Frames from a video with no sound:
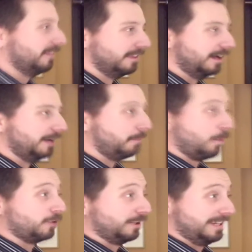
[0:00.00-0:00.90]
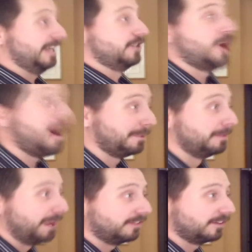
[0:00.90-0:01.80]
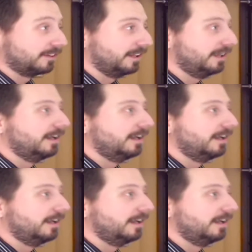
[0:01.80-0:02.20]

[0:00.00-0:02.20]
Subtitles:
the border and hit Joplin, basically.